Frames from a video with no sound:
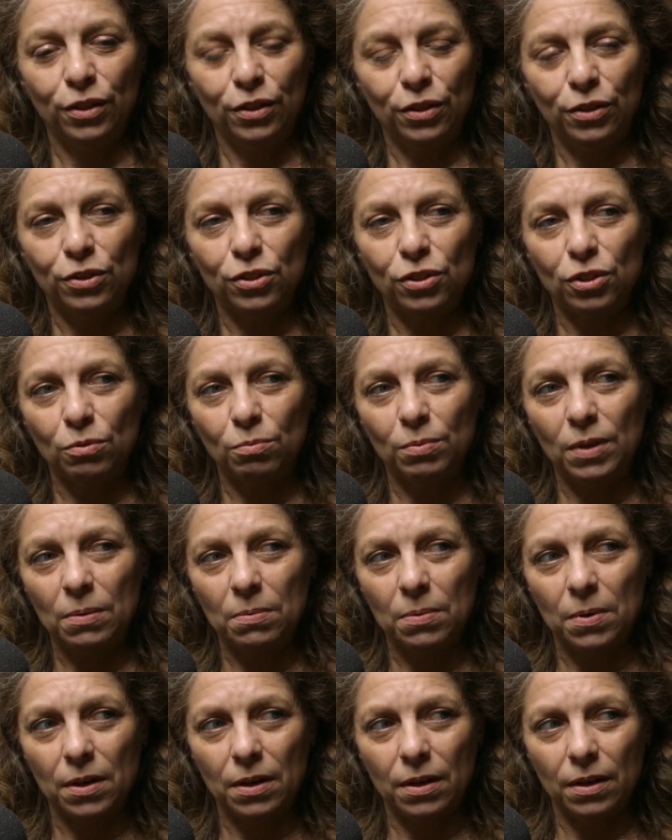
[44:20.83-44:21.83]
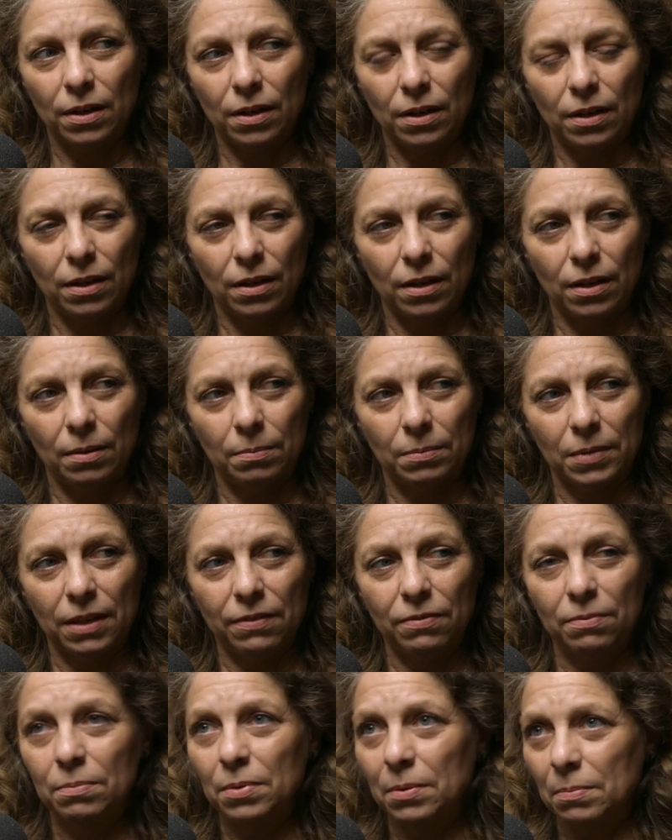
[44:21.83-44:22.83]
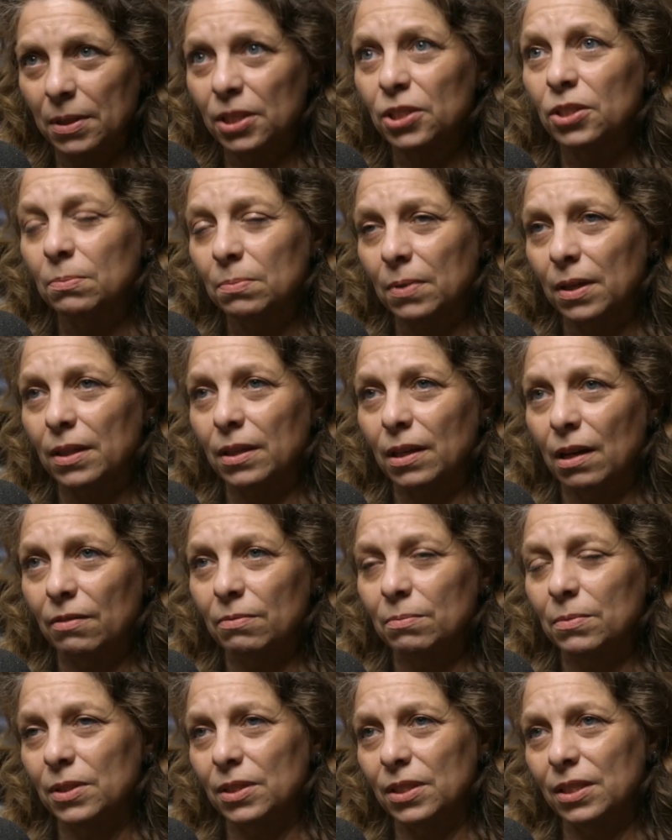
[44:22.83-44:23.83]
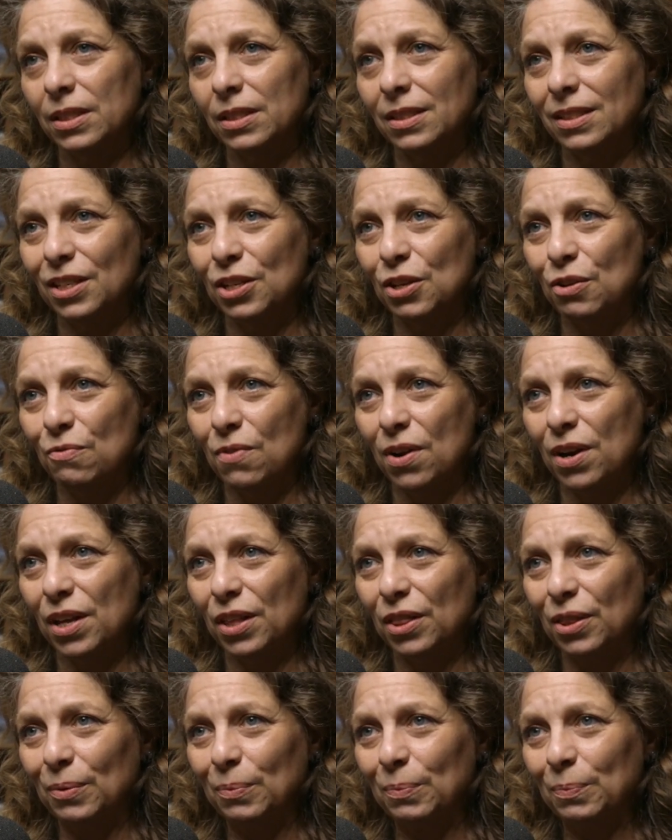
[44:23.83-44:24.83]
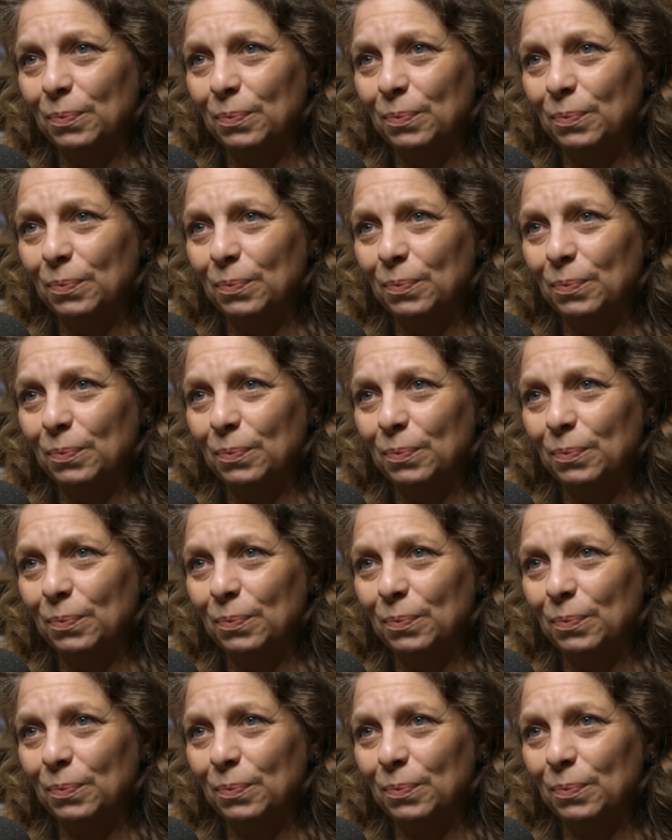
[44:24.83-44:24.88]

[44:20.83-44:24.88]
So we were given permission by the government to continue running them.